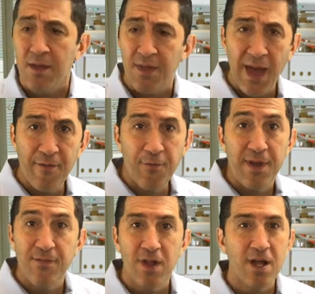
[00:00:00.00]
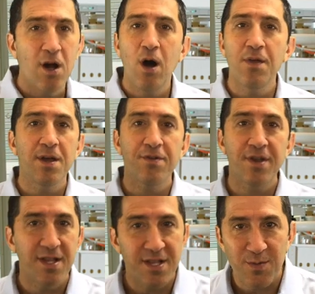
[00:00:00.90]
they have a fever like all the other
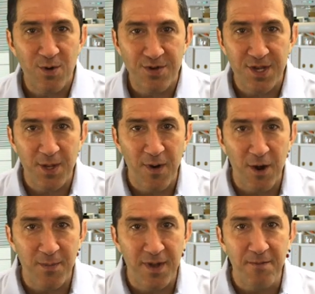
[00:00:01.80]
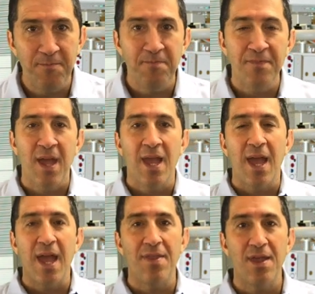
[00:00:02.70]
kids in the emergency department,
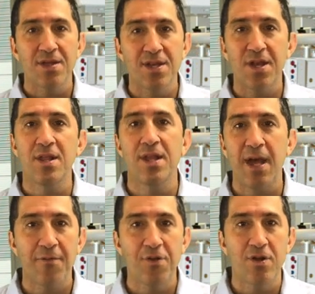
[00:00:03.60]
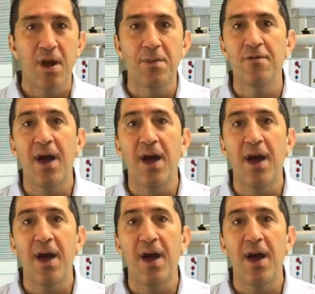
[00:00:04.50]
and then suddenly after a couple of